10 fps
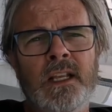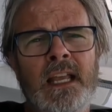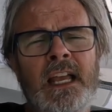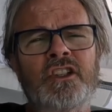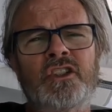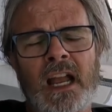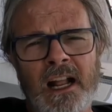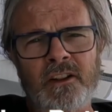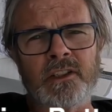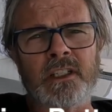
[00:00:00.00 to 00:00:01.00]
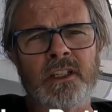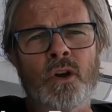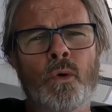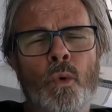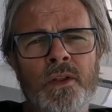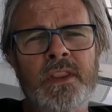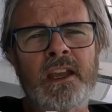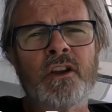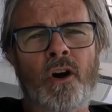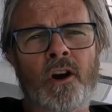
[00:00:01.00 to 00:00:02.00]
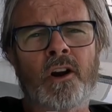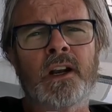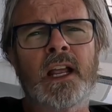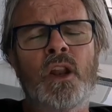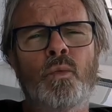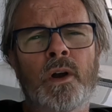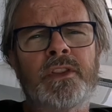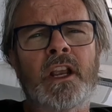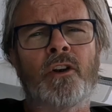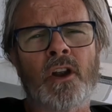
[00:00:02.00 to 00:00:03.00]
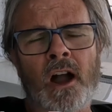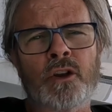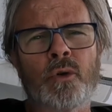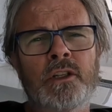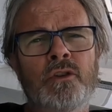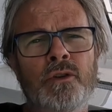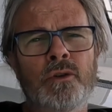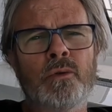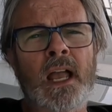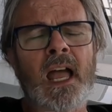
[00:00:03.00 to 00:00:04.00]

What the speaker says: exactly what they are and what they are not going to do,